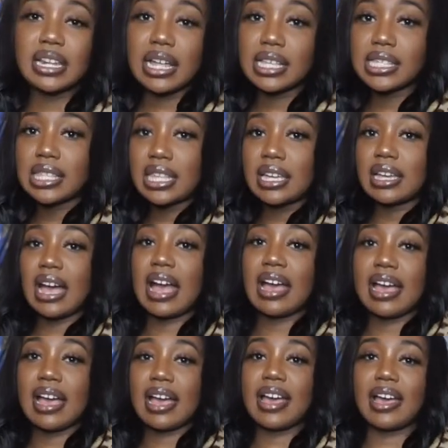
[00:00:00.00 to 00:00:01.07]
next thing i
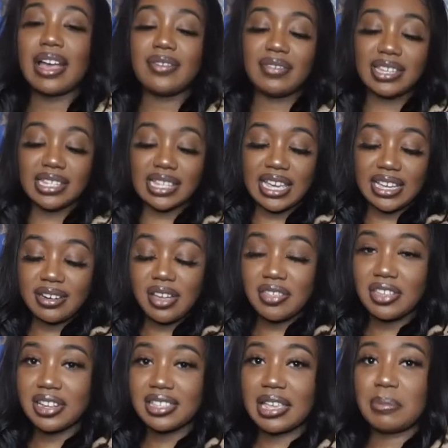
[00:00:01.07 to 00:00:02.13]
have is
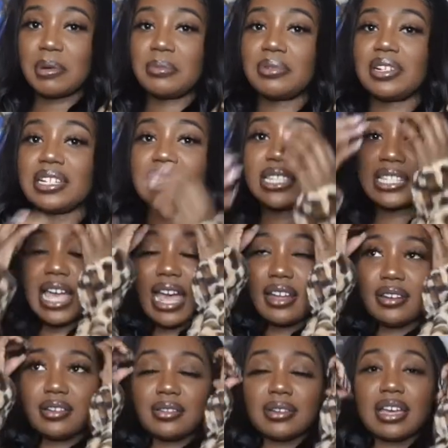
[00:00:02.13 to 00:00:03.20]
another leopard piece i
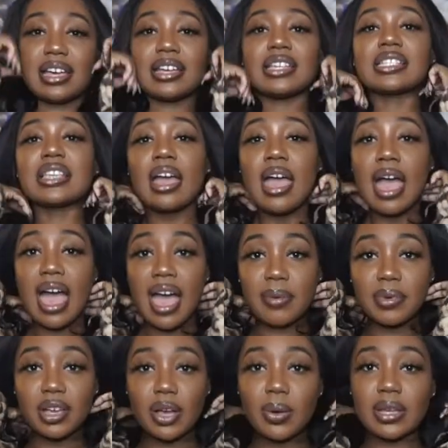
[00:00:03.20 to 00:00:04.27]
know guys i've
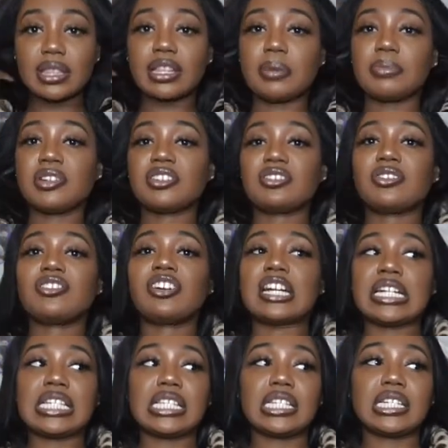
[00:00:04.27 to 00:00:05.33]
been going leopard
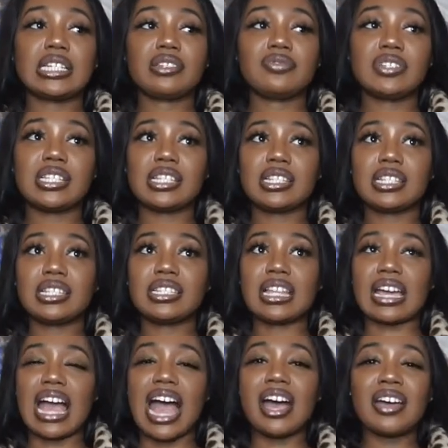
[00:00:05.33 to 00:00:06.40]
crazy recently
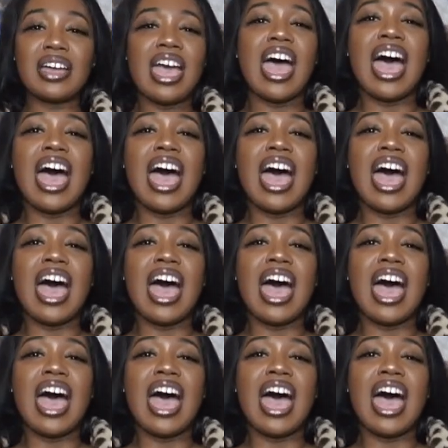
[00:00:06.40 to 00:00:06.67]
like i